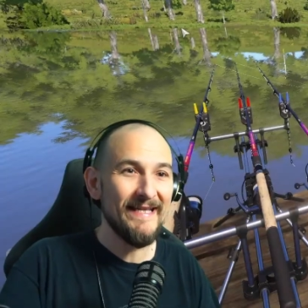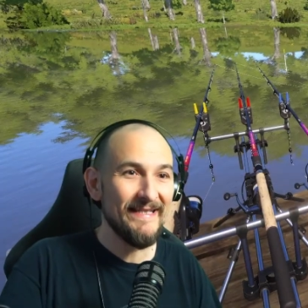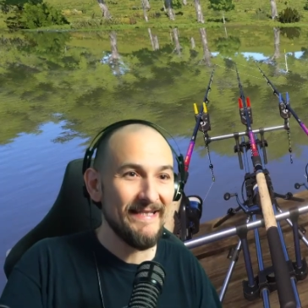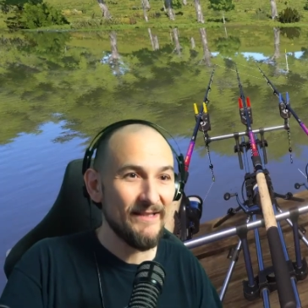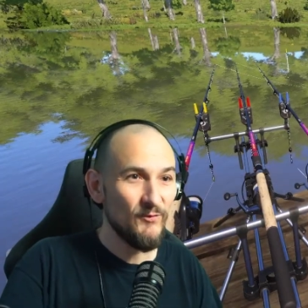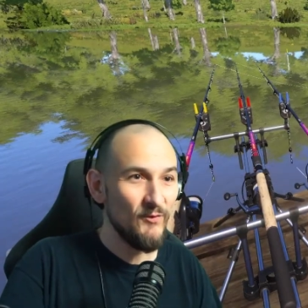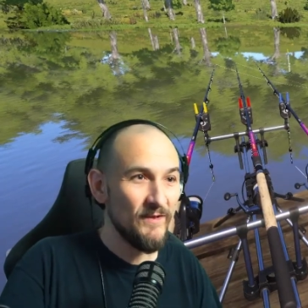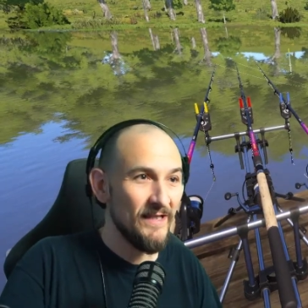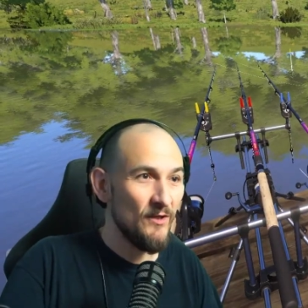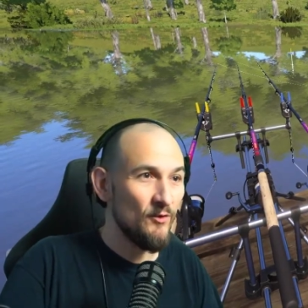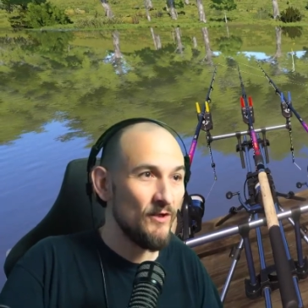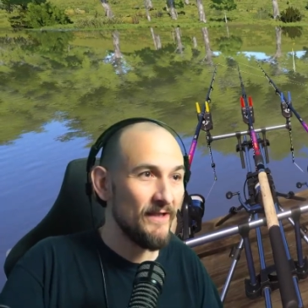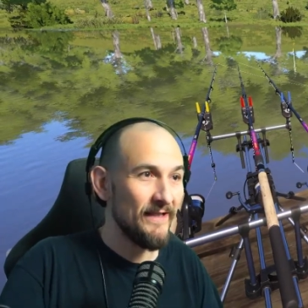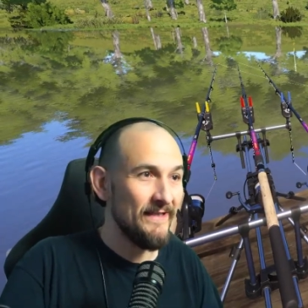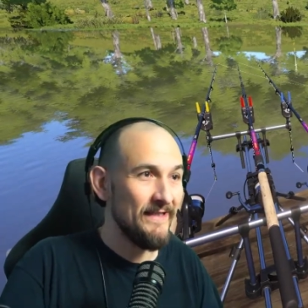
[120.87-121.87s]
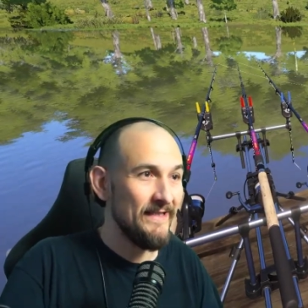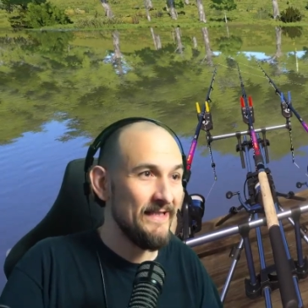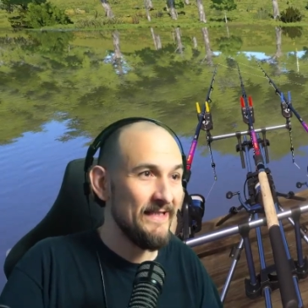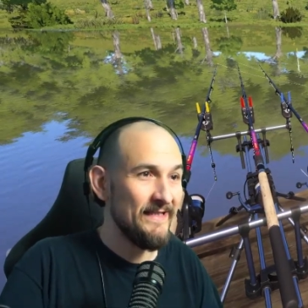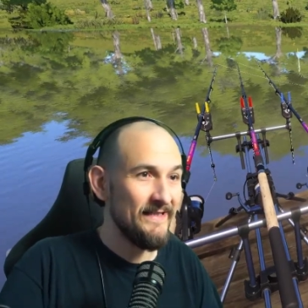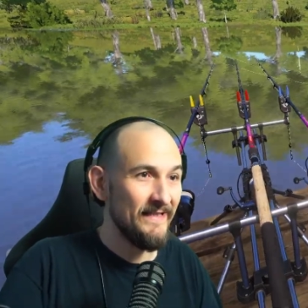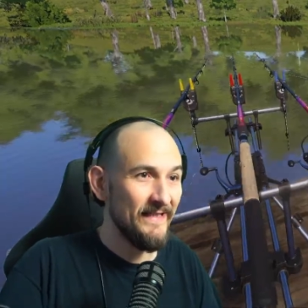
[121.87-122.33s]
your setup is.
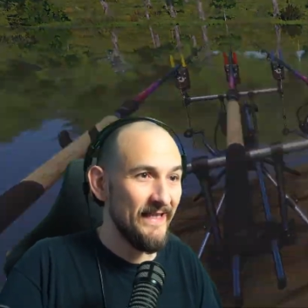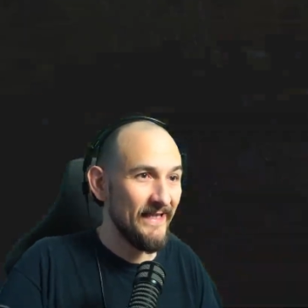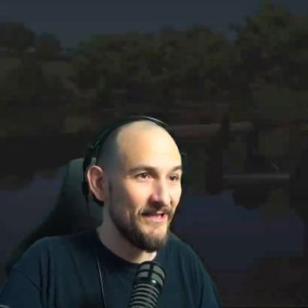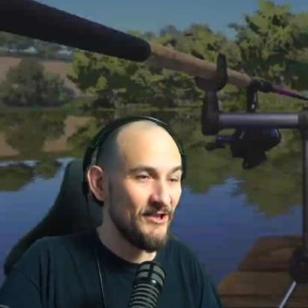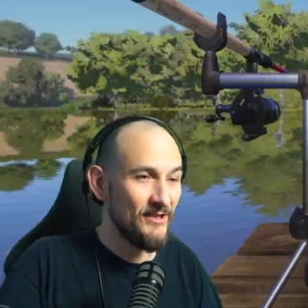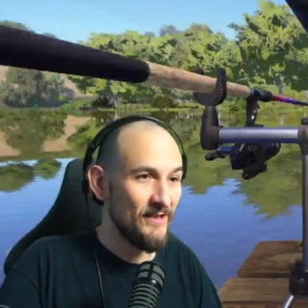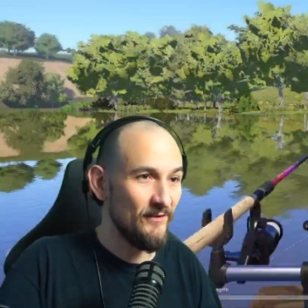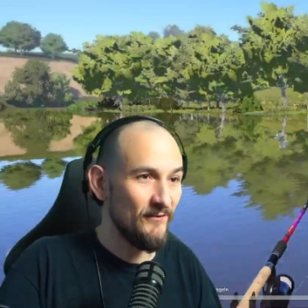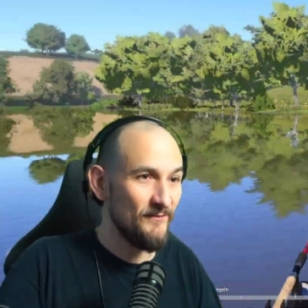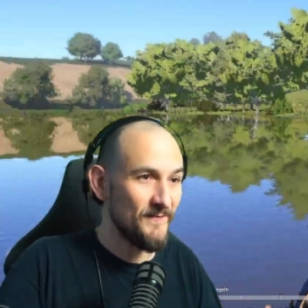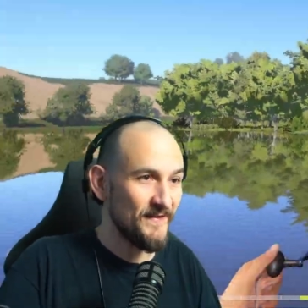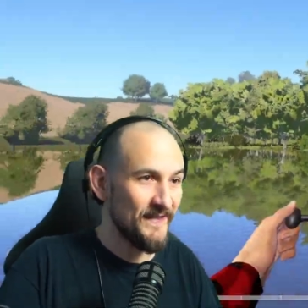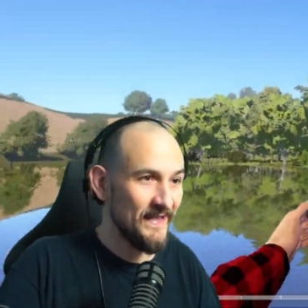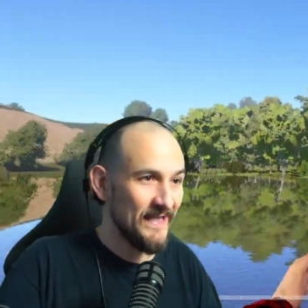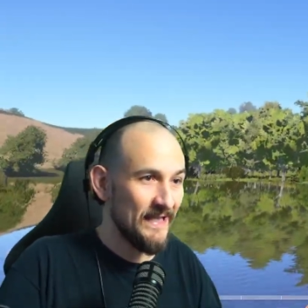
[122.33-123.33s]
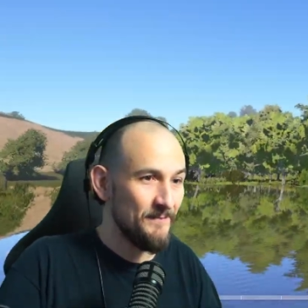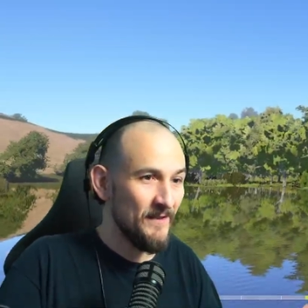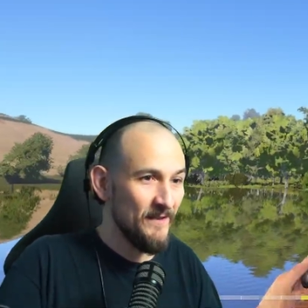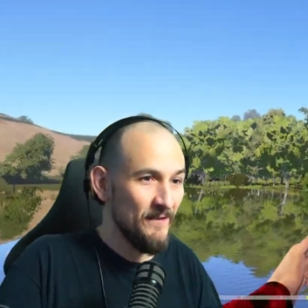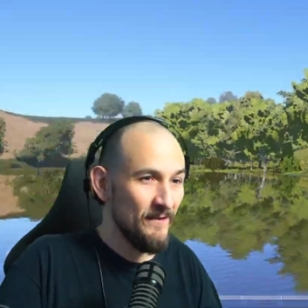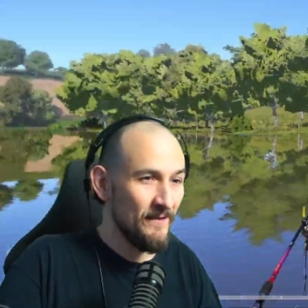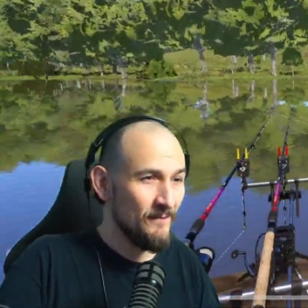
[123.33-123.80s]
About 5 kilograms
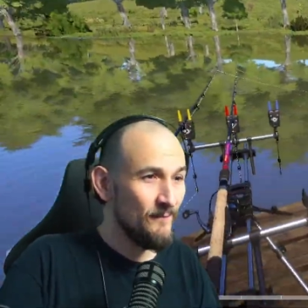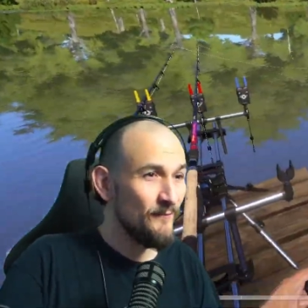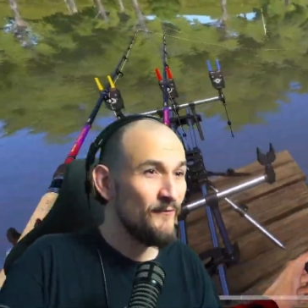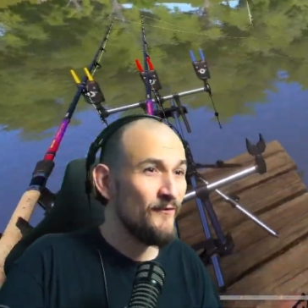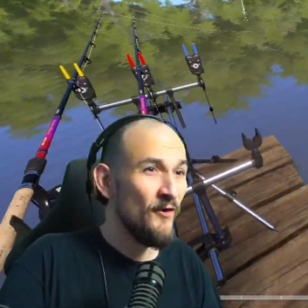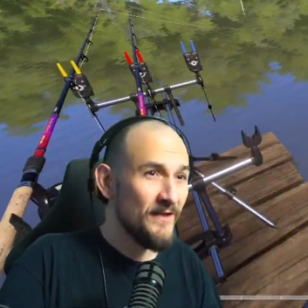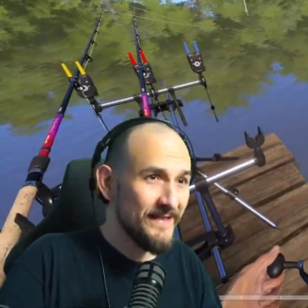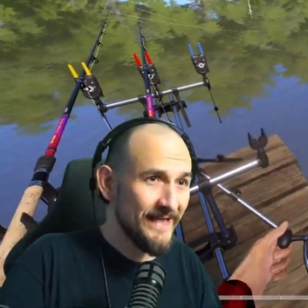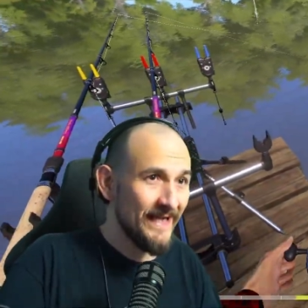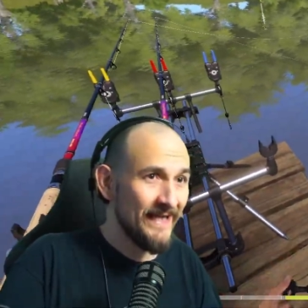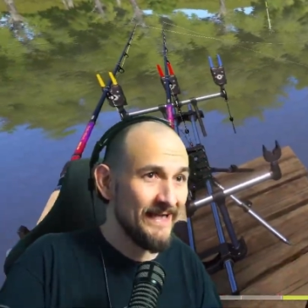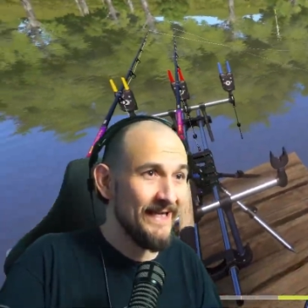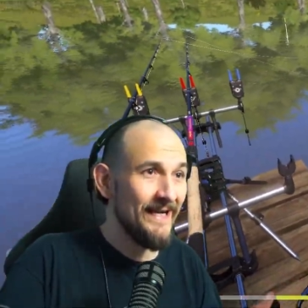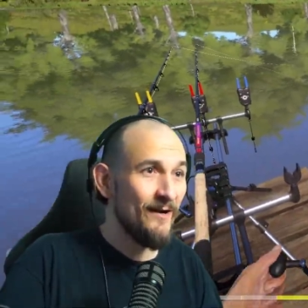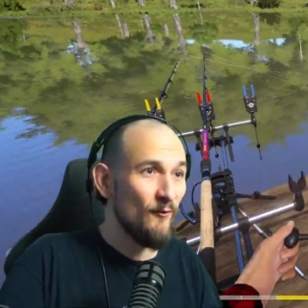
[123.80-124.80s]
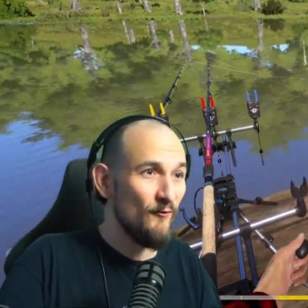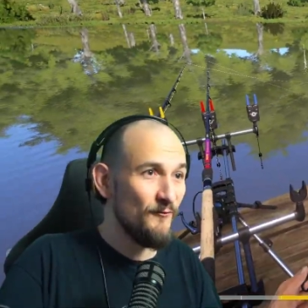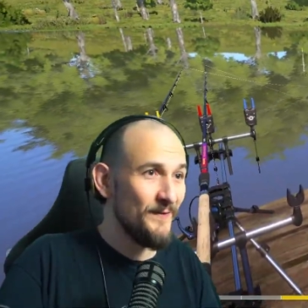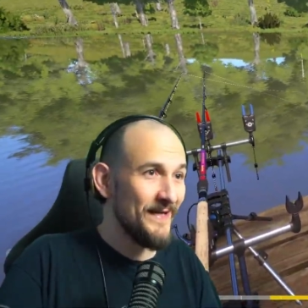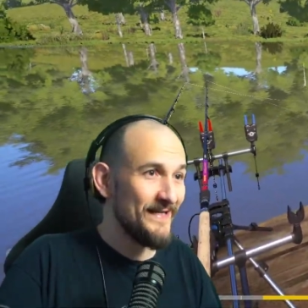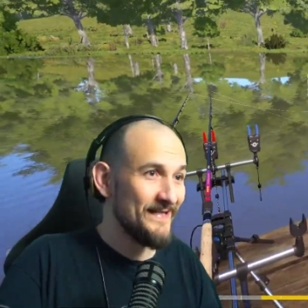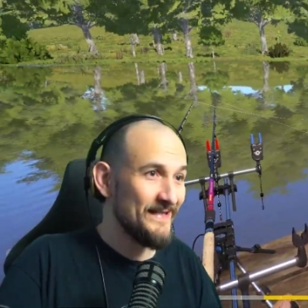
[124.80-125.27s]
should be fine.
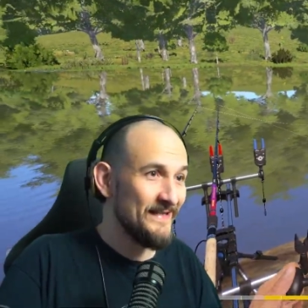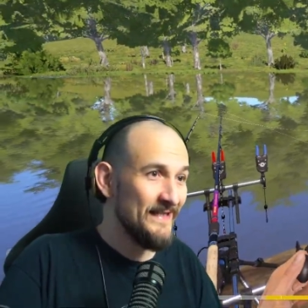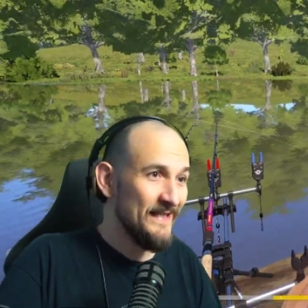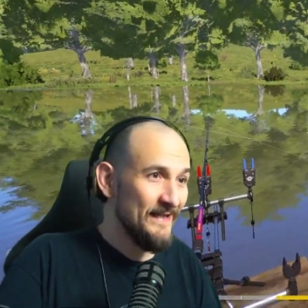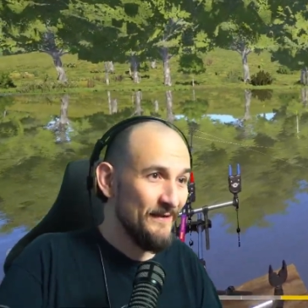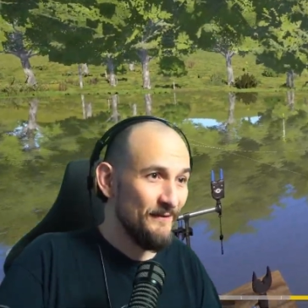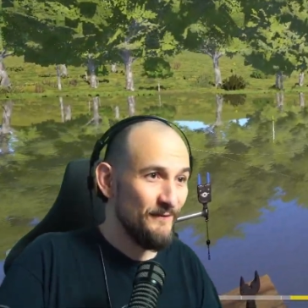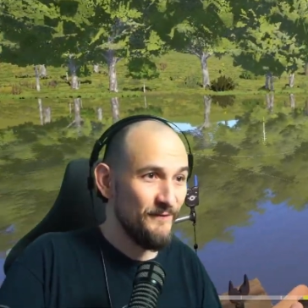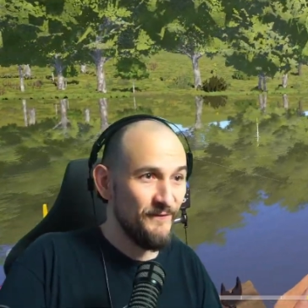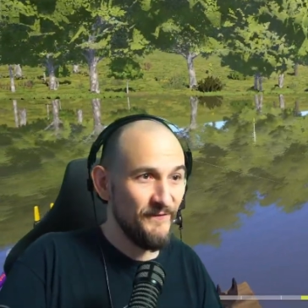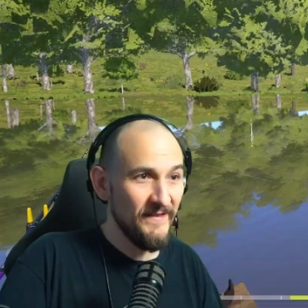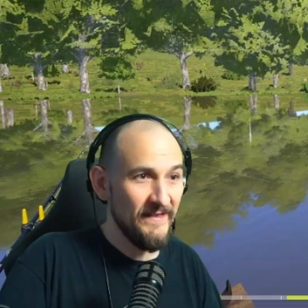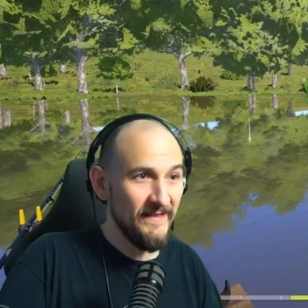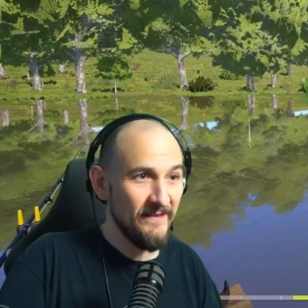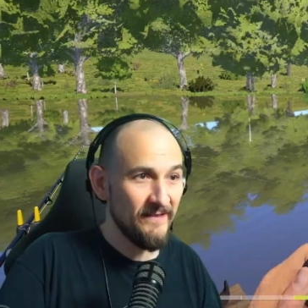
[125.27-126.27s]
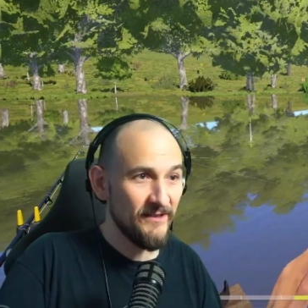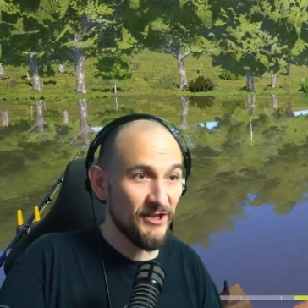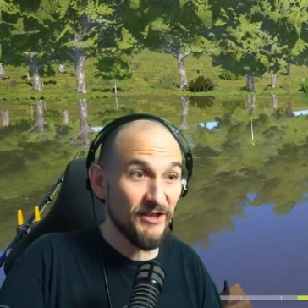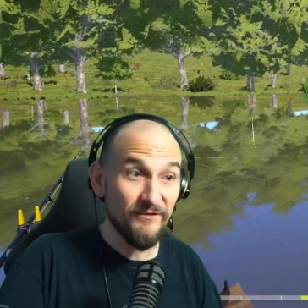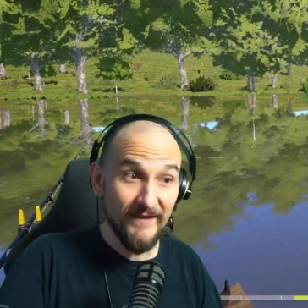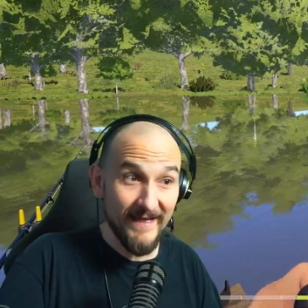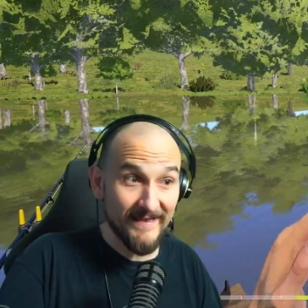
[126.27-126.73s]
And there's still a bit
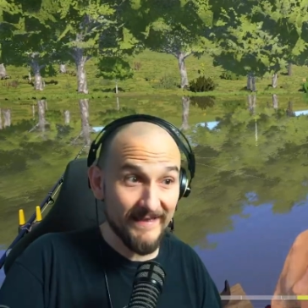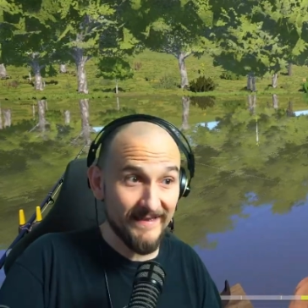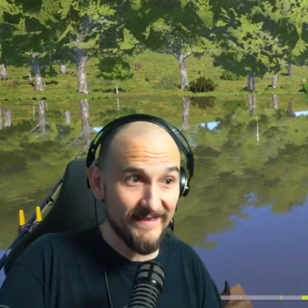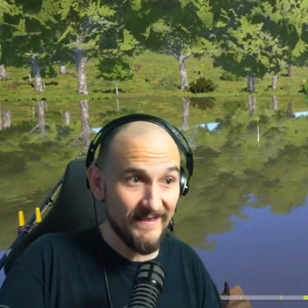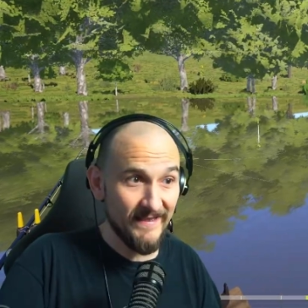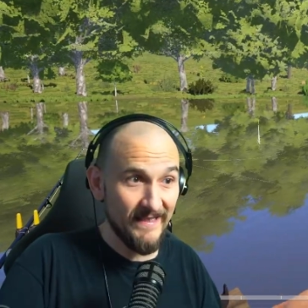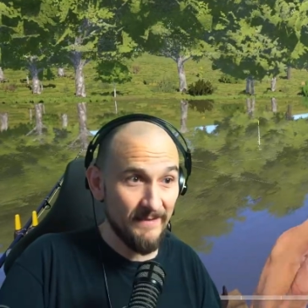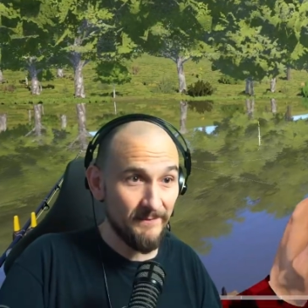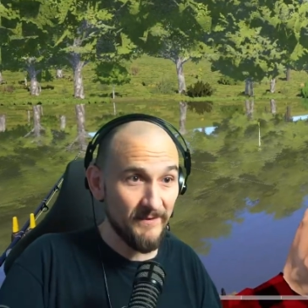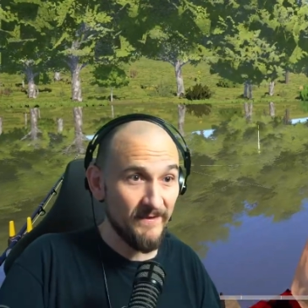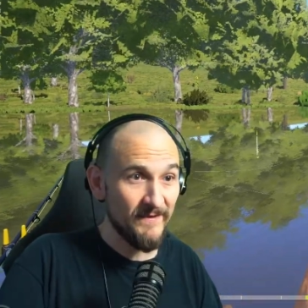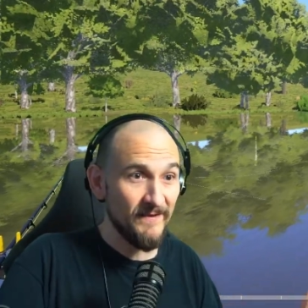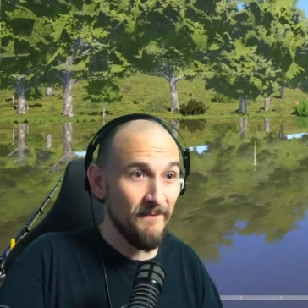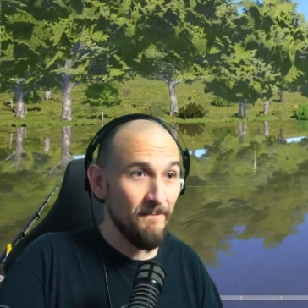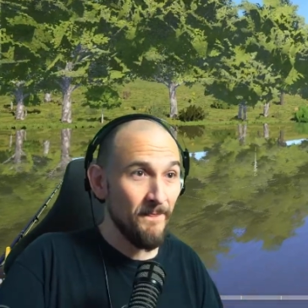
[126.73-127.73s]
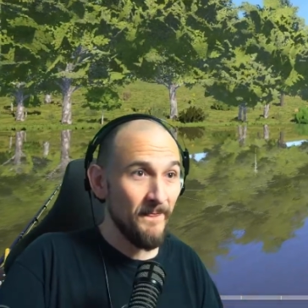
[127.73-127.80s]
of risk that something might